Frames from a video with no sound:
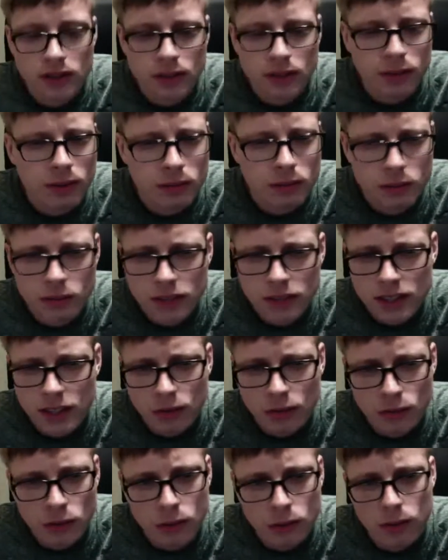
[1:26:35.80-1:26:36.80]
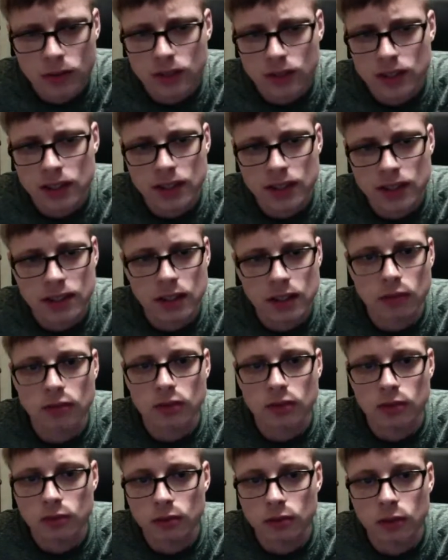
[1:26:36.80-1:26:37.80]
early rumor. Like so many movies get
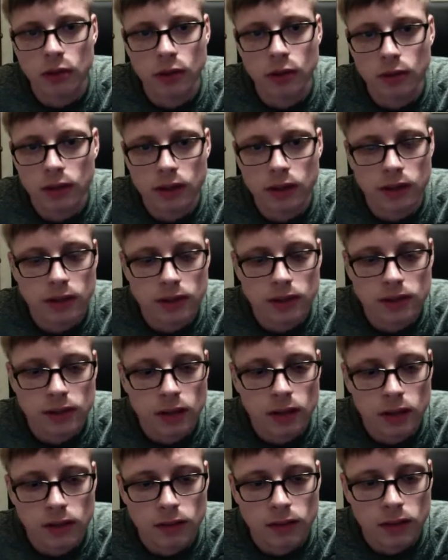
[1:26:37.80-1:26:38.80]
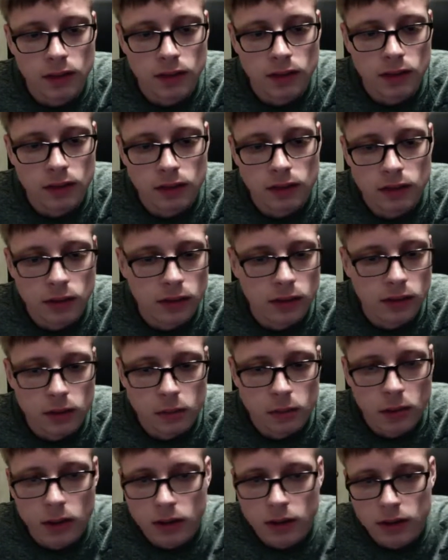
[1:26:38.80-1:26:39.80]
rumors that sound so real, and then it's not even, and then
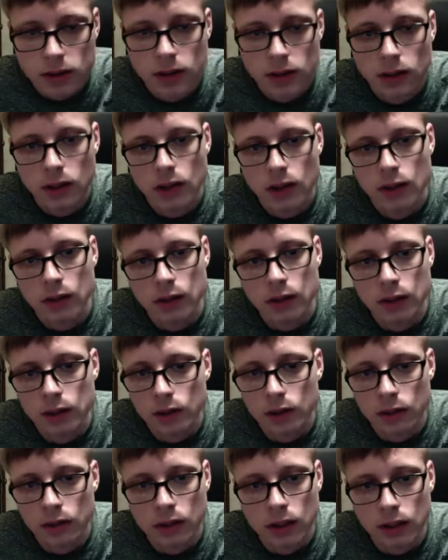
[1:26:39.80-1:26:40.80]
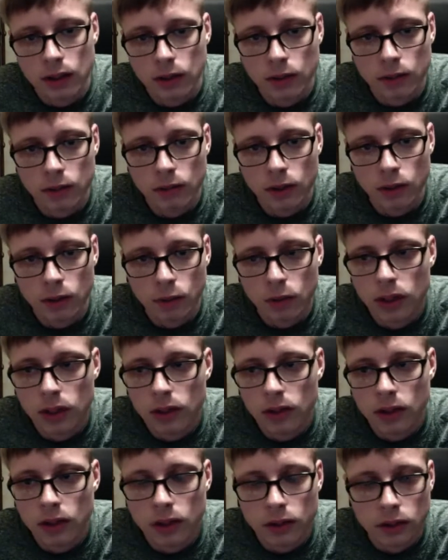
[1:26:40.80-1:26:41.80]
they're debunked, like a
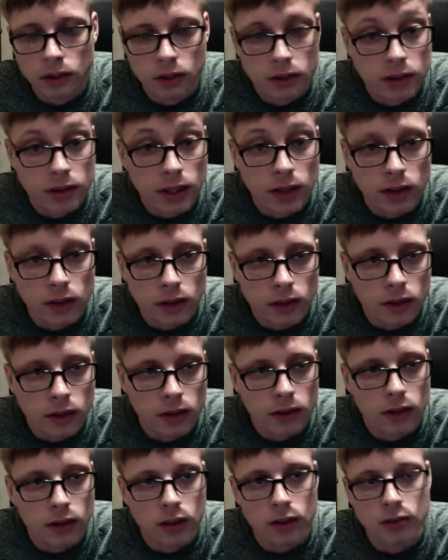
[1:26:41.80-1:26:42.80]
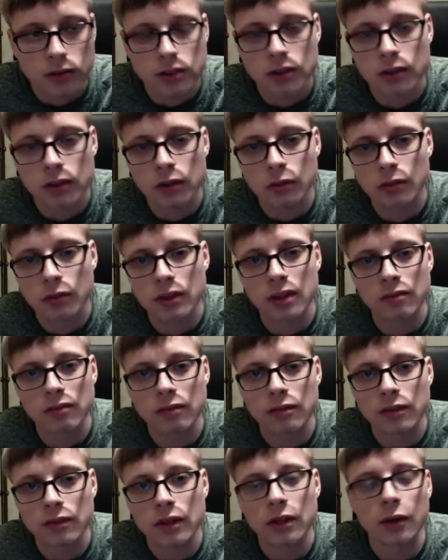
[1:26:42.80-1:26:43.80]
week later or a day later, so I don't want even,
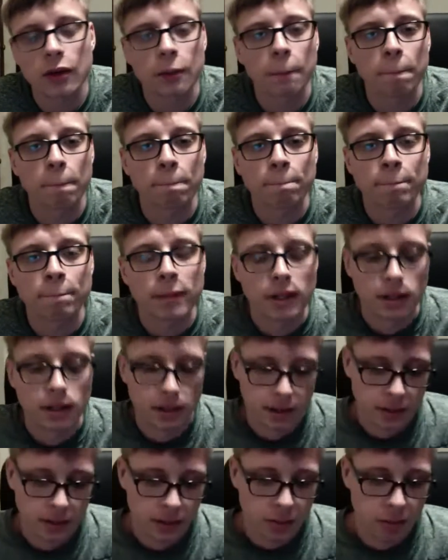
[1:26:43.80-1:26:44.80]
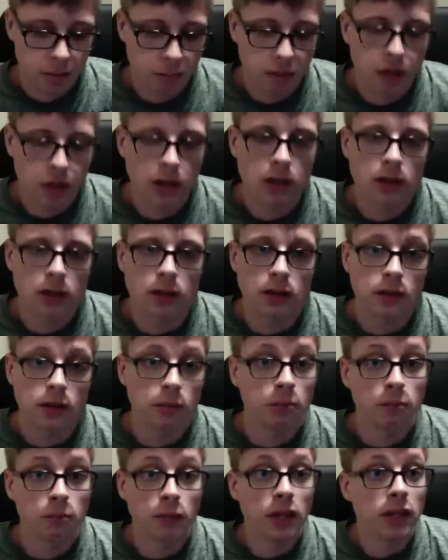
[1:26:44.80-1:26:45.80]
but
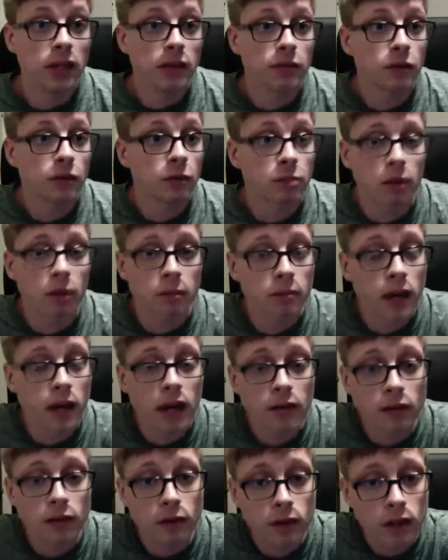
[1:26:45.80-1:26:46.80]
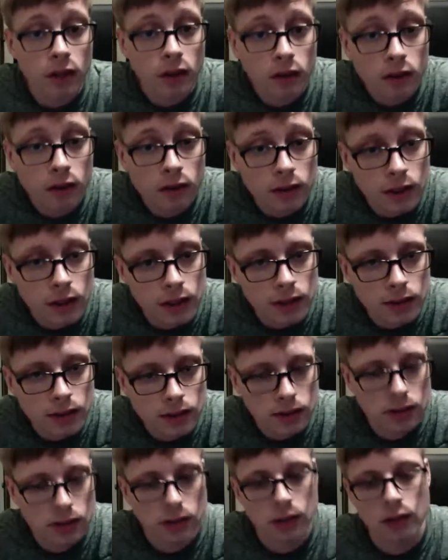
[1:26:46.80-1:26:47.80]
many of you may have already heard this,
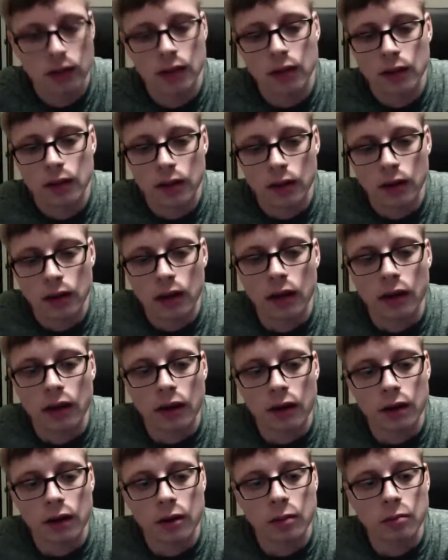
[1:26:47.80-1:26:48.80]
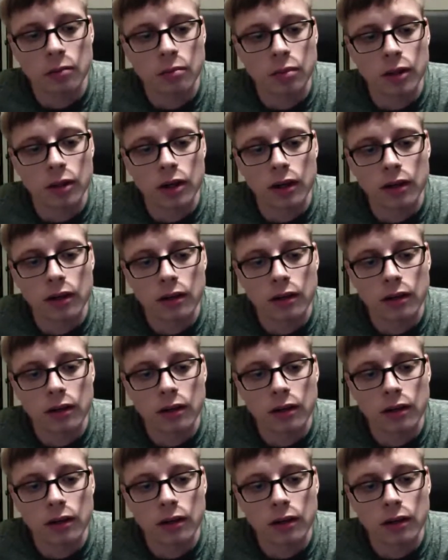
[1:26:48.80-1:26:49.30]
but